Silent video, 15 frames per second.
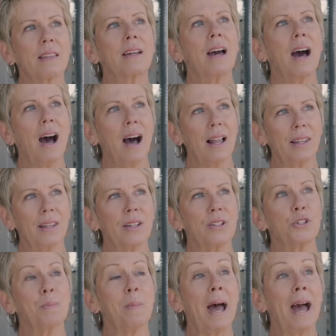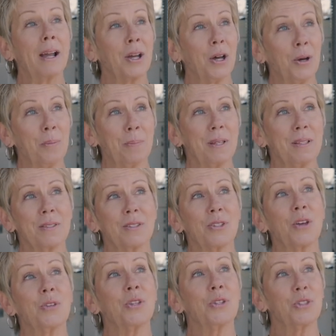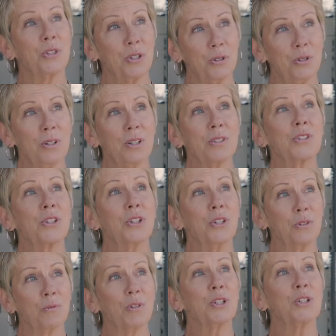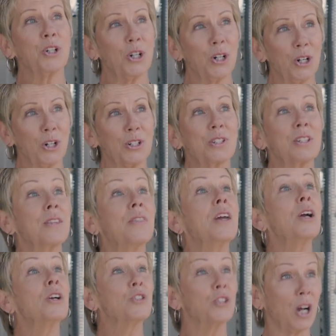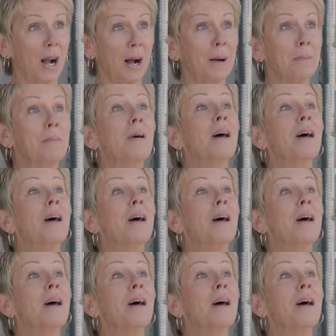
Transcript: the college back open so the students could return to their job.